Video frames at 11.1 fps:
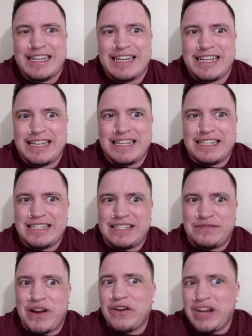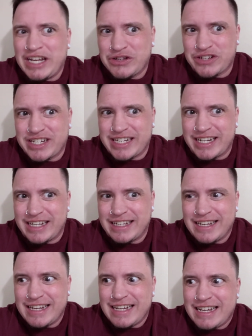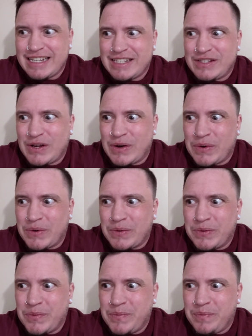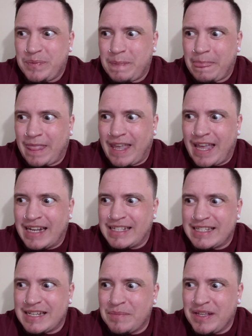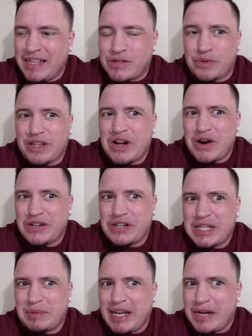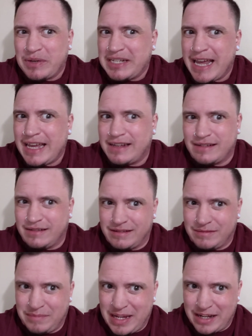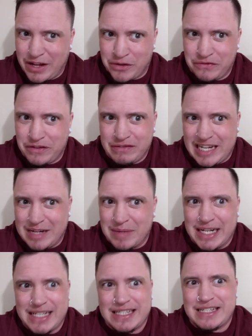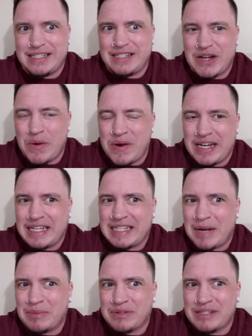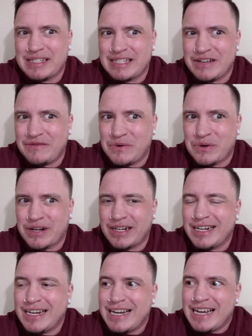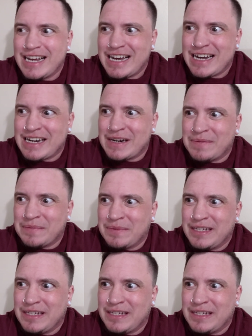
is very interesting. So, and it's something that's really hard to explain. It would take me another 15 minutes to go into examples and stuff for. Um,